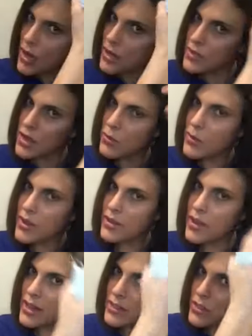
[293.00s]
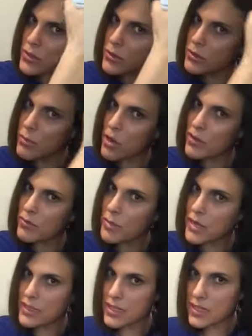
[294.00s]
I start with not too small of
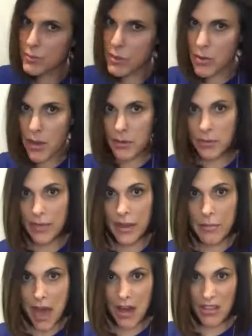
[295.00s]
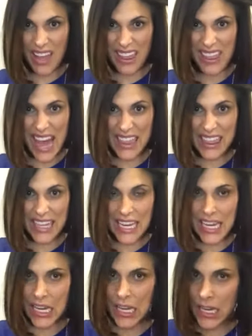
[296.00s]
pieces, but probably about like that
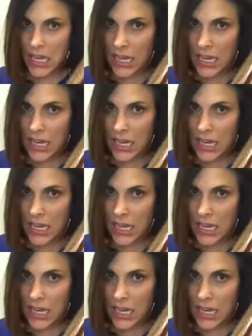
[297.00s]
thick.